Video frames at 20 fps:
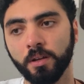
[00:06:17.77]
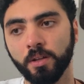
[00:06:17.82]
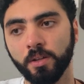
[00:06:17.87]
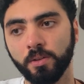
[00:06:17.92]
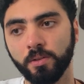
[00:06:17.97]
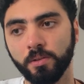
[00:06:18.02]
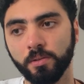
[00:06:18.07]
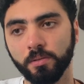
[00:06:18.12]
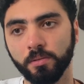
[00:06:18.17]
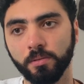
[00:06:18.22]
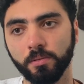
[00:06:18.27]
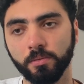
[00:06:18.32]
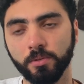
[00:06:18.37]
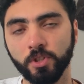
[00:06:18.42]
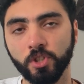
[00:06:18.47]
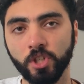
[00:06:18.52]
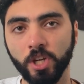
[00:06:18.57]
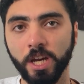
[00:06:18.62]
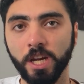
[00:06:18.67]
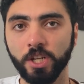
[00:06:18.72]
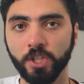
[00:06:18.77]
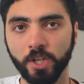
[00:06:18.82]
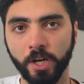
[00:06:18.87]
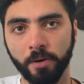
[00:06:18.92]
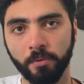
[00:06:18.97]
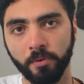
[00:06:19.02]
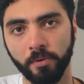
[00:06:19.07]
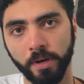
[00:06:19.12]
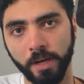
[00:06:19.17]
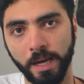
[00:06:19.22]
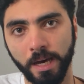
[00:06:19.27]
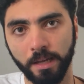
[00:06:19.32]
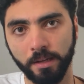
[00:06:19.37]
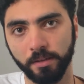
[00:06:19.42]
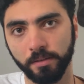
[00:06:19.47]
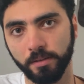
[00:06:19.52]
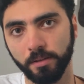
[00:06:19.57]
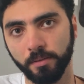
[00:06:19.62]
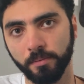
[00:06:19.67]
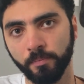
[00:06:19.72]
to change our
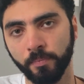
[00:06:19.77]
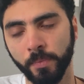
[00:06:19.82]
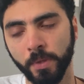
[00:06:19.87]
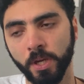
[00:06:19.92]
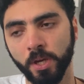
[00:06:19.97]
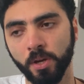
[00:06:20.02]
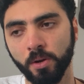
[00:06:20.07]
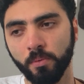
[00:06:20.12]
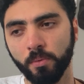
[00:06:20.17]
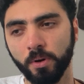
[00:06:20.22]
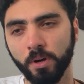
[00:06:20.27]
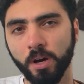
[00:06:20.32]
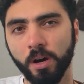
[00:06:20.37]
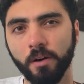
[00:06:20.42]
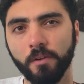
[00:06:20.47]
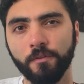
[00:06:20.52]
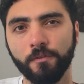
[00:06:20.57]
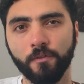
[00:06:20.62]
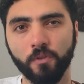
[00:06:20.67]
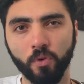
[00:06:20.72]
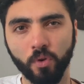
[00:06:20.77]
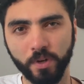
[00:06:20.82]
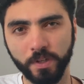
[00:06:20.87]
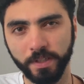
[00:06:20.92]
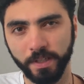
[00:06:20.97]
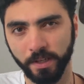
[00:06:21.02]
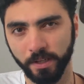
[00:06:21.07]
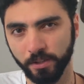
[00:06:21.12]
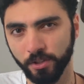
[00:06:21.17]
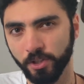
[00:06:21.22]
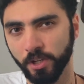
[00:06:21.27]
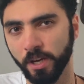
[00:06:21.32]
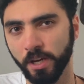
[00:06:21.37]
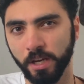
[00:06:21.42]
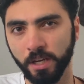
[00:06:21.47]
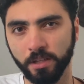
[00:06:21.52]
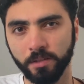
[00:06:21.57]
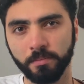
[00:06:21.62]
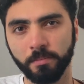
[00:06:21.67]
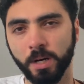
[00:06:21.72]
reality. We're not forcing
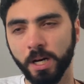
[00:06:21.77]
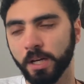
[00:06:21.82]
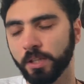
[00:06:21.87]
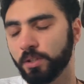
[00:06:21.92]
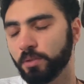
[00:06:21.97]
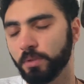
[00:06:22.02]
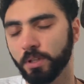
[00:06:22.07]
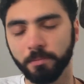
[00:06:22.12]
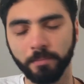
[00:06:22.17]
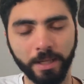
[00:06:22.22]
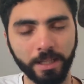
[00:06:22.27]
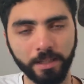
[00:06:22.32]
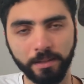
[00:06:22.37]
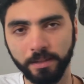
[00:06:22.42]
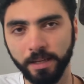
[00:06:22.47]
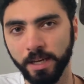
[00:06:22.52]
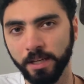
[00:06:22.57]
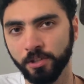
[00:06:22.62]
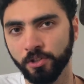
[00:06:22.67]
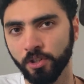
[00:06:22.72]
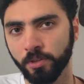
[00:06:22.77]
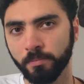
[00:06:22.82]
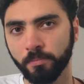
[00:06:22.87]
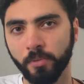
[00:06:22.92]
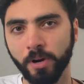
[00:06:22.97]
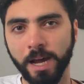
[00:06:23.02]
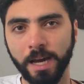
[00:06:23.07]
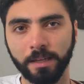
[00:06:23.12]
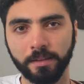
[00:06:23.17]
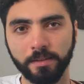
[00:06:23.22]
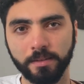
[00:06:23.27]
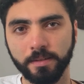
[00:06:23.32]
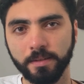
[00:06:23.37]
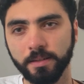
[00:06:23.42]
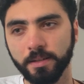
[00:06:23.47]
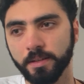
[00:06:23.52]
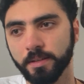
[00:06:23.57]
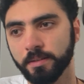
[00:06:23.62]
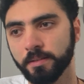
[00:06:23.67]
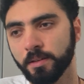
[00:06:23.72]
change by doing meditation
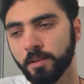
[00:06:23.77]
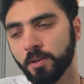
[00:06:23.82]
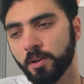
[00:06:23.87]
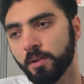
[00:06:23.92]
practices